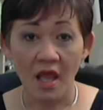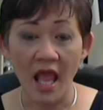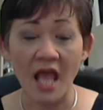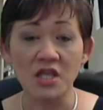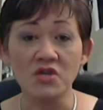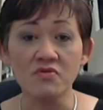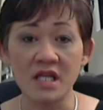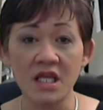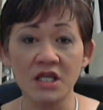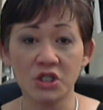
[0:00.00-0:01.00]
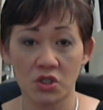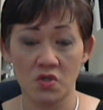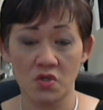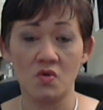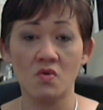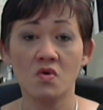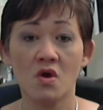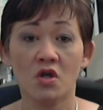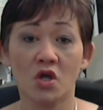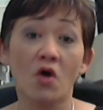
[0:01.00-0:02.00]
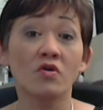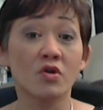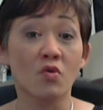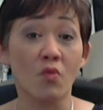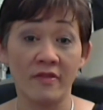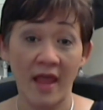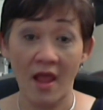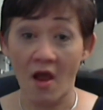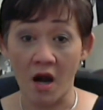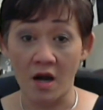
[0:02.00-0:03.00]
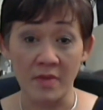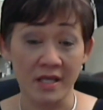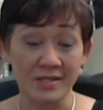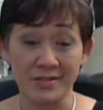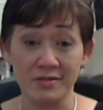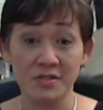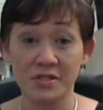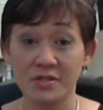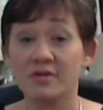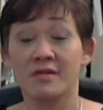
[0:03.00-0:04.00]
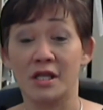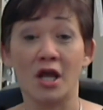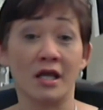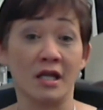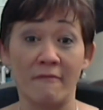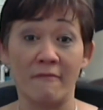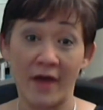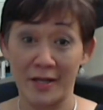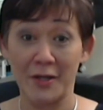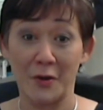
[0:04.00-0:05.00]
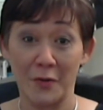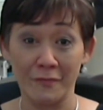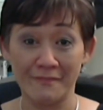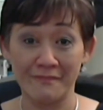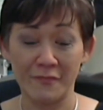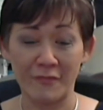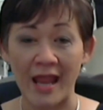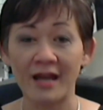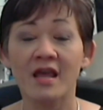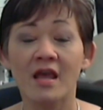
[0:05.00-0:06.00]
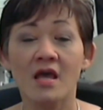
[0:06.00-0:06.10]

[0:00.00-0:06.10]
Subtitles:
and you need to go to where they are, because they're certainly going to come find you, right?